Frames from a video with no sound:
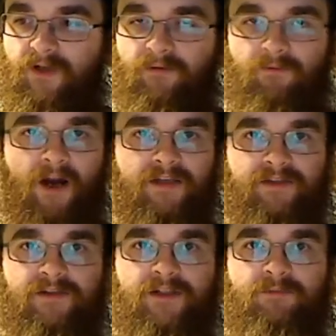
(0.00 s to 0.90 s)
the
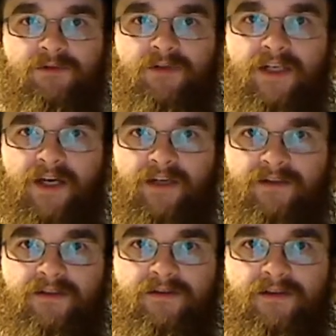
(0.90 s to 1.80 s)
Ryzen chips
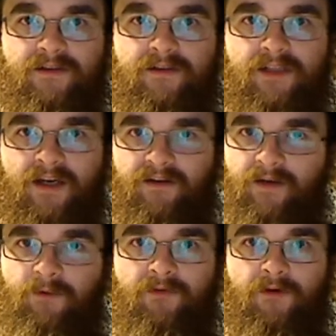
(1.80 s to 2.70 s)
retested just to see how
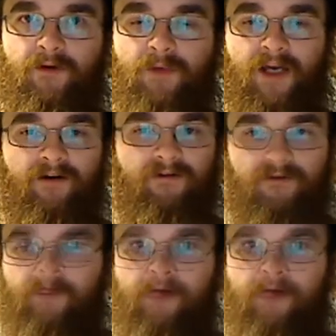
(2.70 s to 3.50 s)
they perform now.